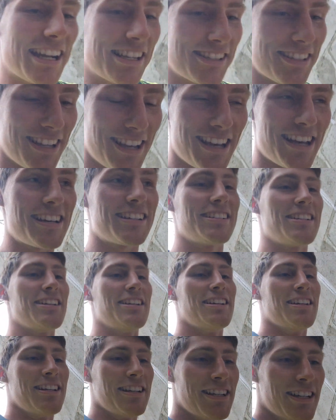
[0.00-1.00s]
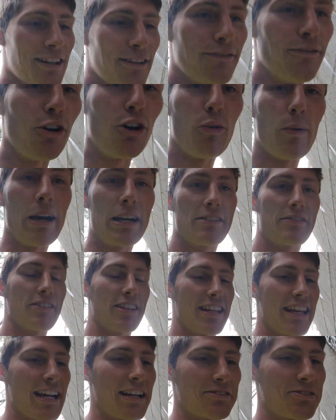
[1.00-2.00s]
takes 4 weeks for
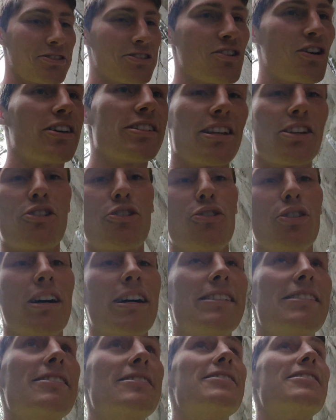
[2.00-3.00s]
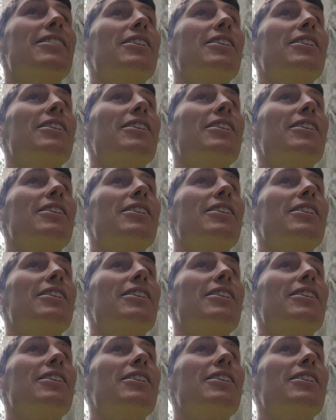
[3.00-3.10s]
the council to tie their shoelaces,